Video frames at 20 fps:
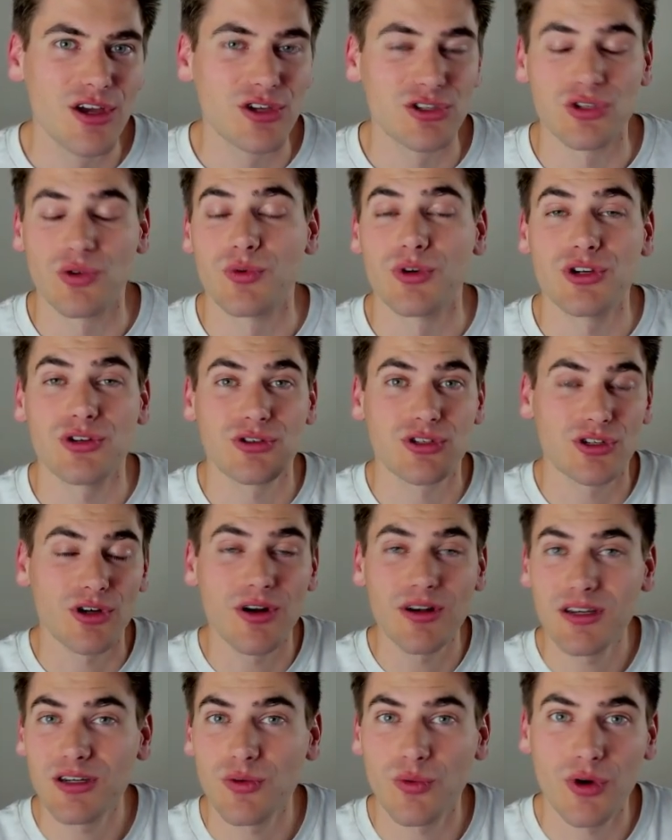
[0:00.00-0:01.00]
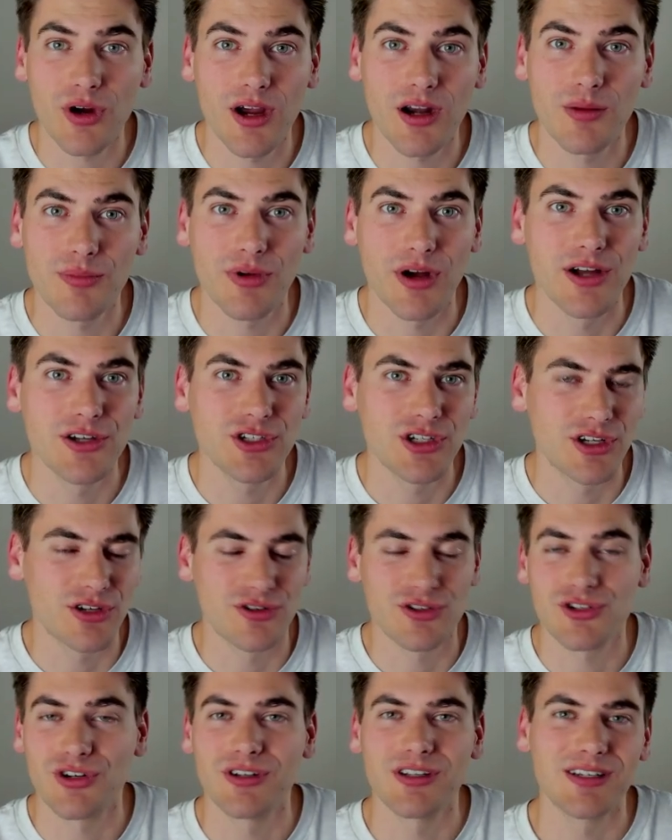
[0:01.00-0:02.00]
So when you're starting to work on a project and you're
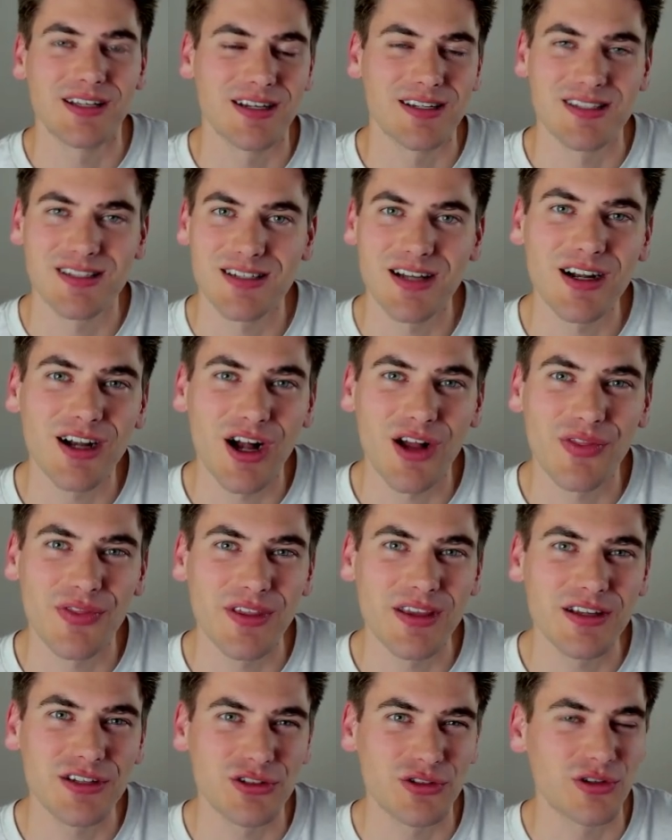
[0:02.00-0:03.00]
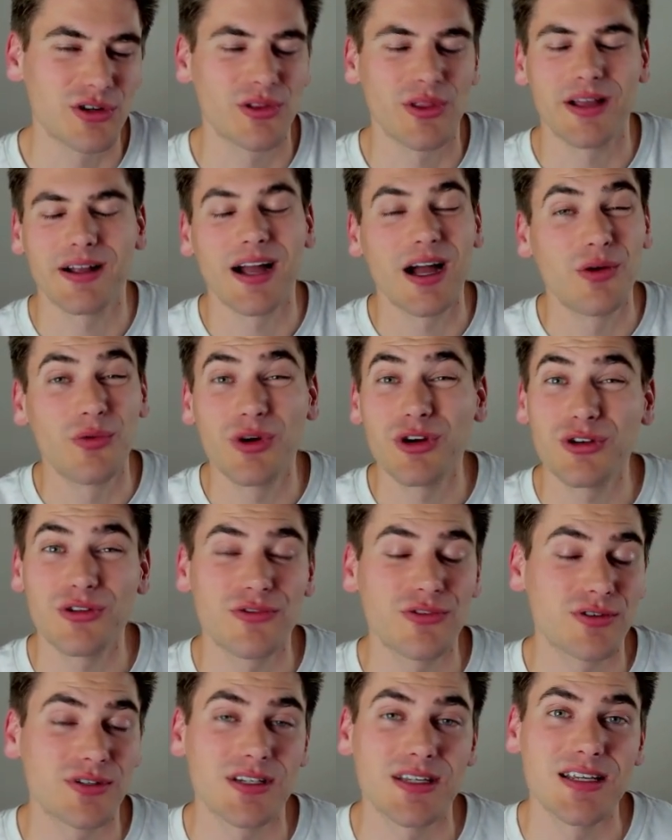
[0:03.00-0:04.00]
starting to get stuck on things, or you're like, I wonder if
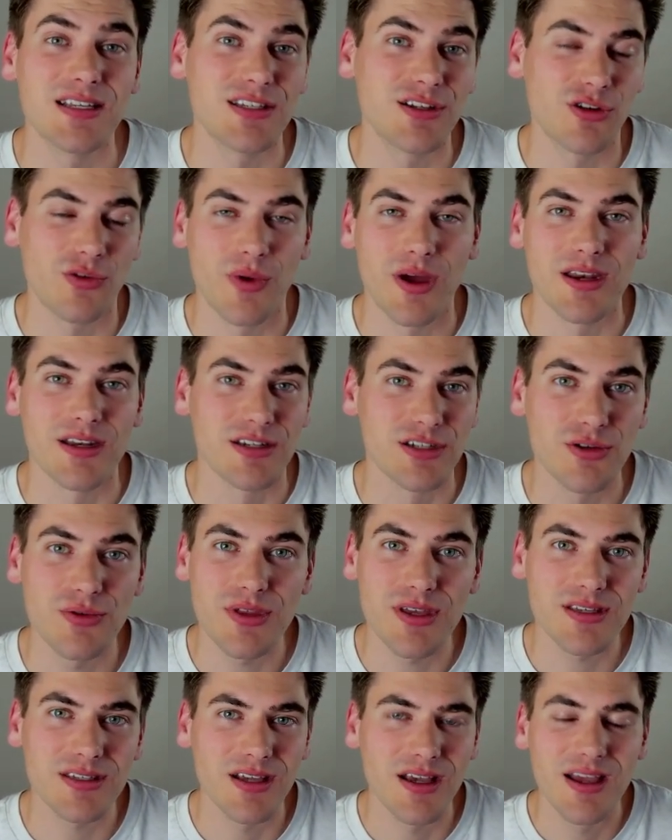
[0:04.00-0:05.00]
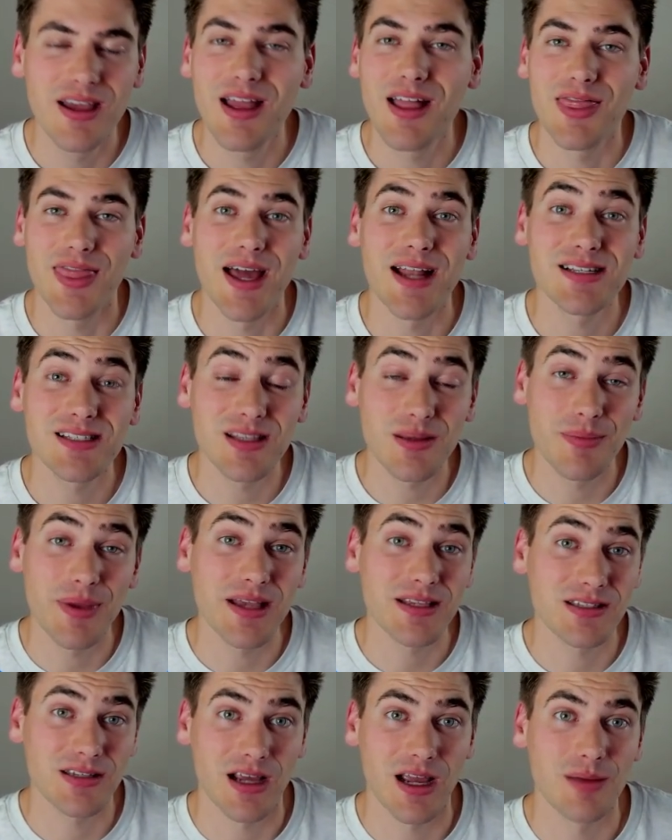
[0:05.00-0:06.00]
there's an easier way to do this, that's the
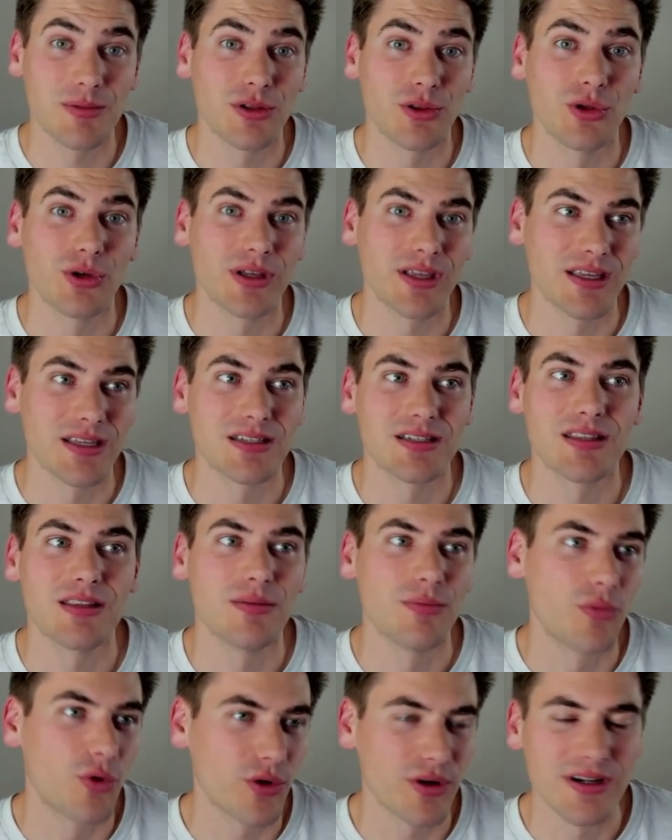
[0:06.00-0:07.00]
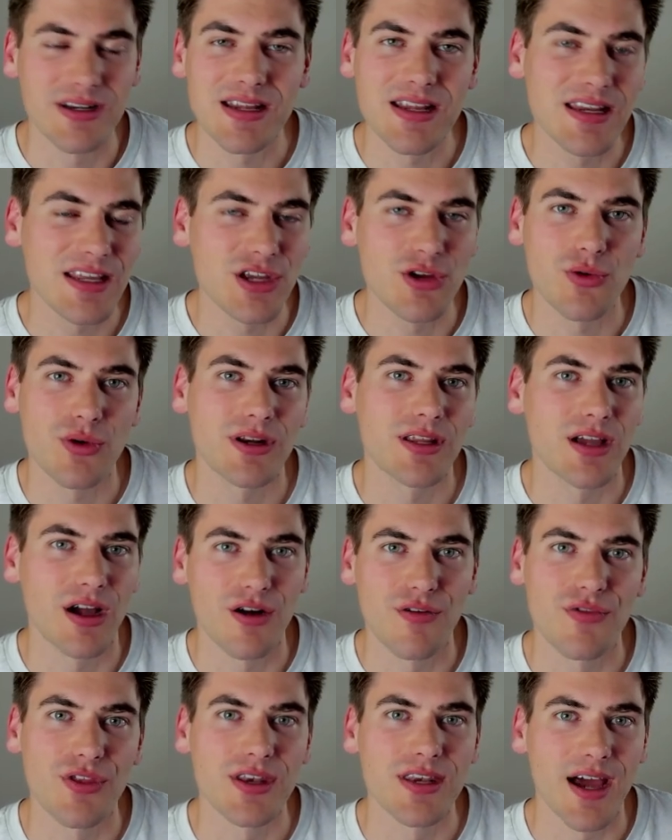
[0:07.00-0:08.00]
best time to look into the more nitty gritty
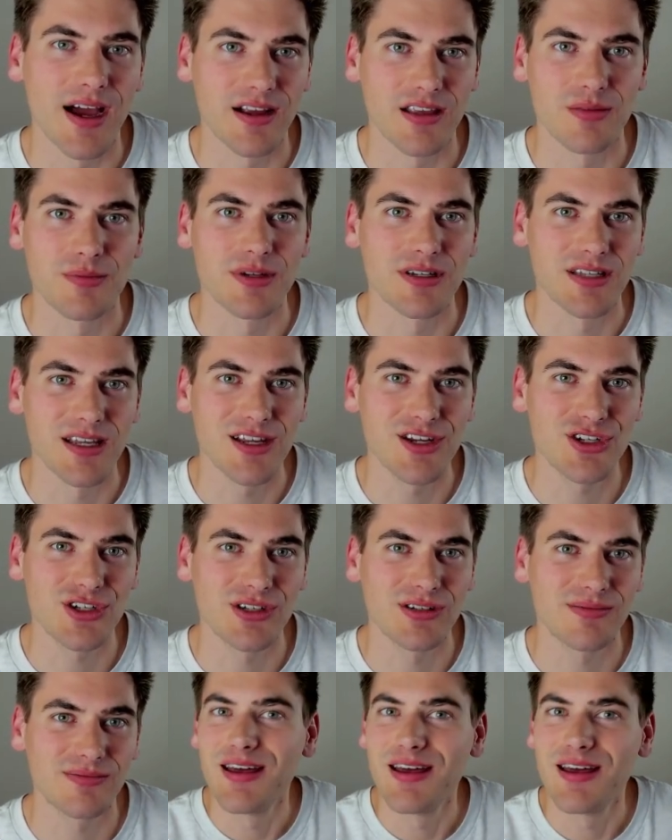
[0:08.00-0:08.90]
of the documentation.